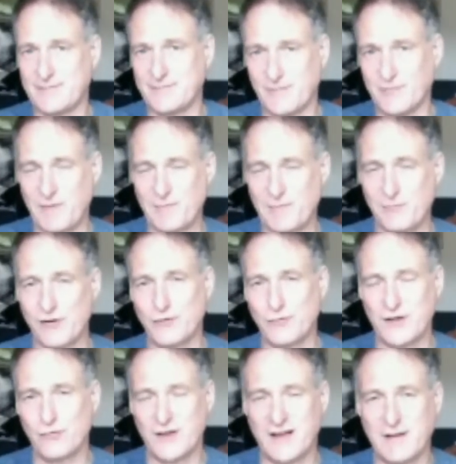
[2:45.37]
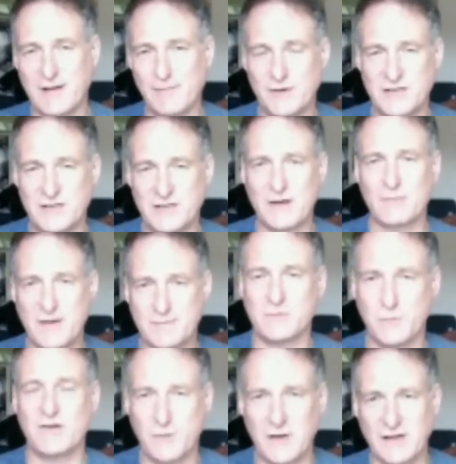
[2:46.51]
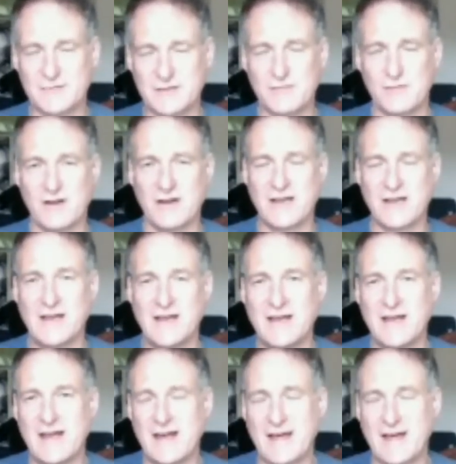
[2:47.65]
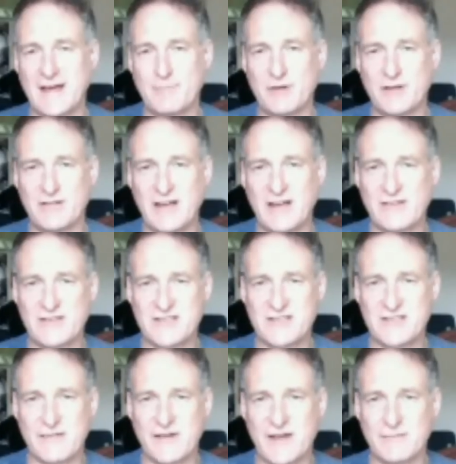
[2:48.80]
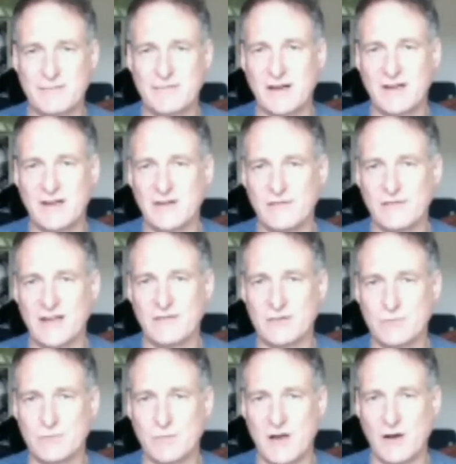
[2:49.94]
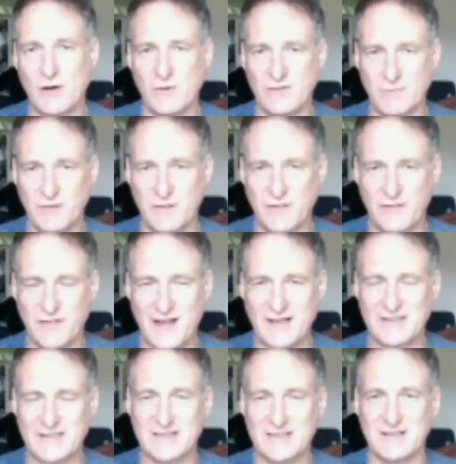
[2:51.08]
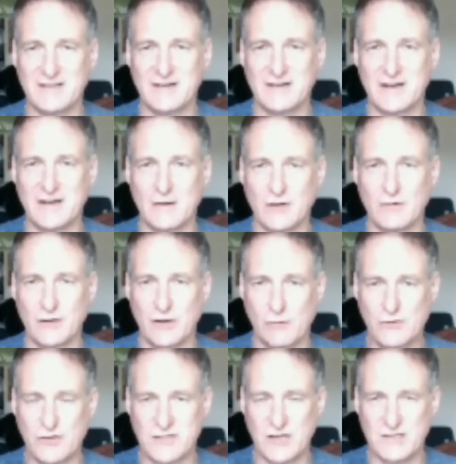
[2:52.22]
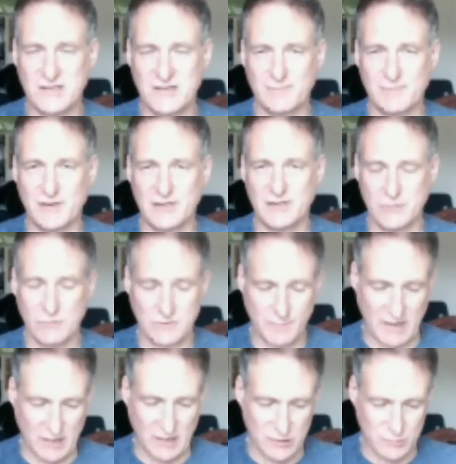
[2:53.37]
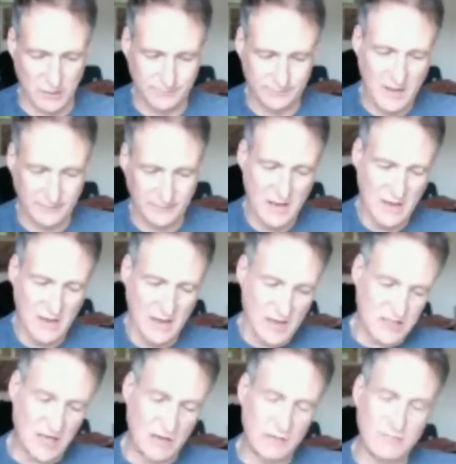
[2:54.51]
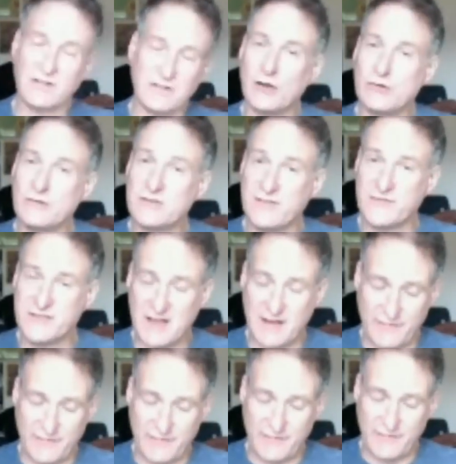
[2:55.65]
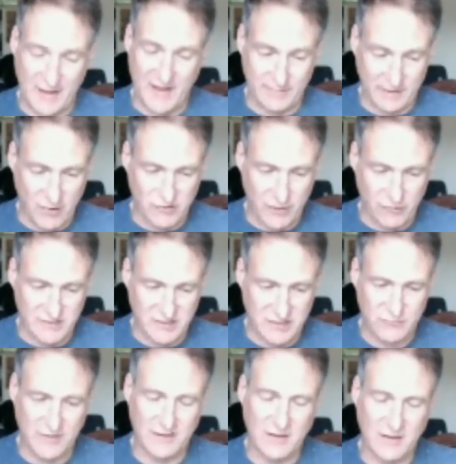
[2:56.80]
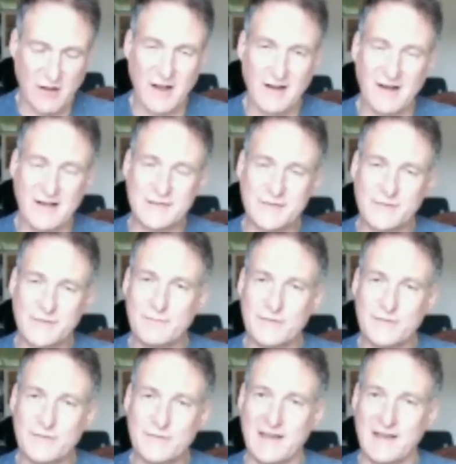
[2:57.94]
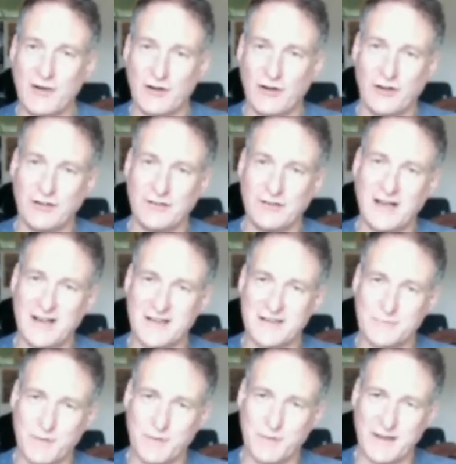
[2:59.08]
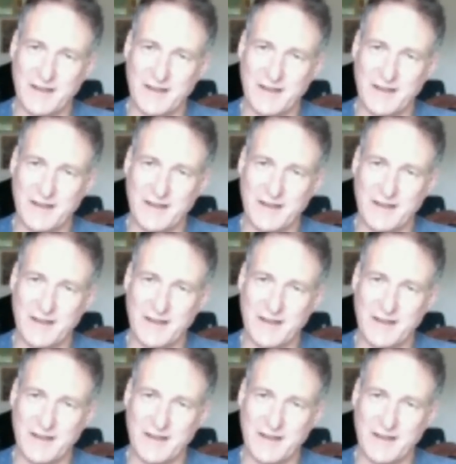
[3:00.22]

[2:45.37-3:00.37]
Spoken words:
we had Braintree a couple of weeks back, well, it was a week last Friday. But other stuff happening over there as well with Thaxted, I know, and Colchester being talked about as well. So loads of stuff happening right across the district. The highlights for me are last week,